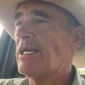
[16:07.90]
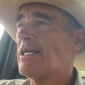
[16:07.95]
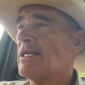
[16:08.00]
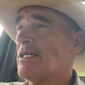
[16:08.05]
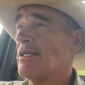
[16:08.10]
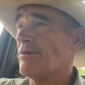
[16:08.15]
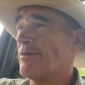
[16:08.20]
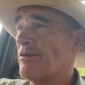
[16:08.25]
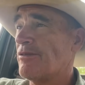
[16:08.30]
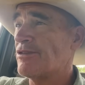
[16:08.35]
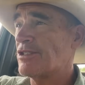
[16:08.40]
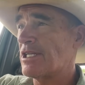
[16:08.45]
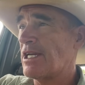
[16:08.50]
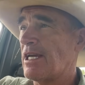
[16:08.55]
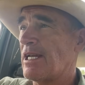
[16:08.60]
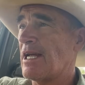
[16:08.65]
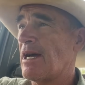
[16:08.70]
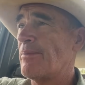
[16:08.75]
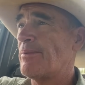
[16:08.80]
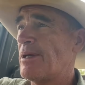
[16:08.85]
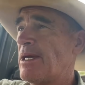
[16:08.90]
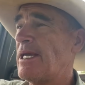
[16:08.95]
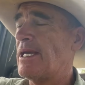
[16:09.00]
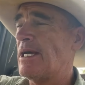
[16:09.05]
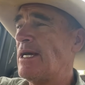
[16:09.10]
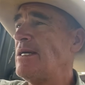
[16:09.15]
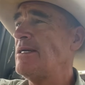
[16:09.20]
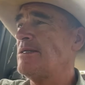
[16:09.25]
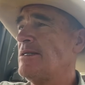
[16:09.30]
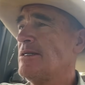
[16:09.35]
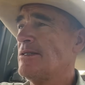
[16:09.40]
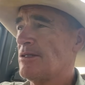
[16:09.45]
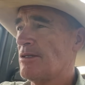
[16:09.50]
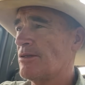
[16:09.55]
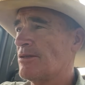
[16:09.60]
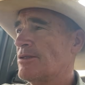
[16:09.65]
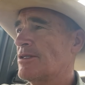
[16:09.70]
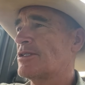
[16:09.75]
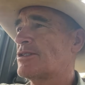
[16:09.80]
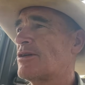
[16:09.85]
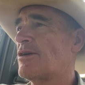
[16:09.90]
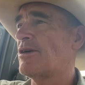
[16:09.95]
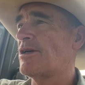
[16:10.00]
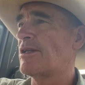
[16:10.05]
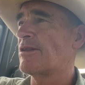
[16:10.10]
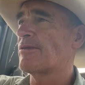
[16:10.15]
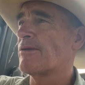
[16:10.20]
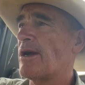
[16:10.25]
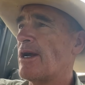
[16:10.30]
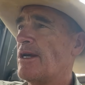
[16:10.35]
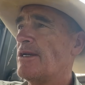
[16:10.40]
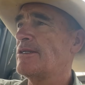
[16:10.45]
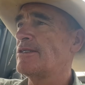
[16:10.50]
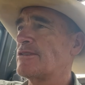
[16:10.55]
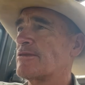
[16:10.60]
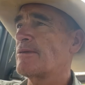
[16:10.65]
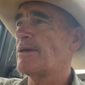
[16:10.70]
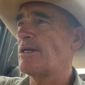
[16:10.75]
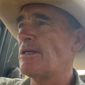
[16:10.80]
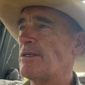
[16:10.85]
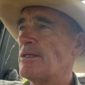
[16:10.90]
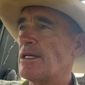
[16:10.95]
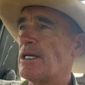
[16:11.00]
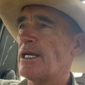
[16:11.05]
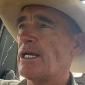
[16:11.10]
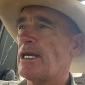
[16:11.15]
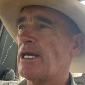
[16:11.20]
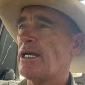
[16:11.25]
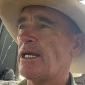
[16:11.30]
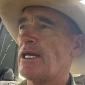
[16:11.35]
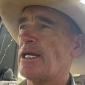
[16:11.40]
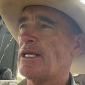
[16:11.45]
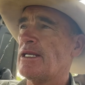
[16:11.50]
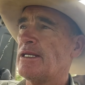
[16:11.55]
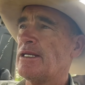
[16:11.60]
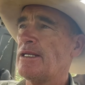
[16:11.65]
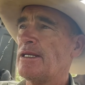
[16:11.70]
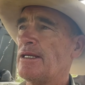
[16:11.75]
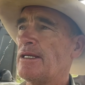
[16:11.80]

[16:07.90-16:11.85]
and then we've set up here on the side of the road as well, and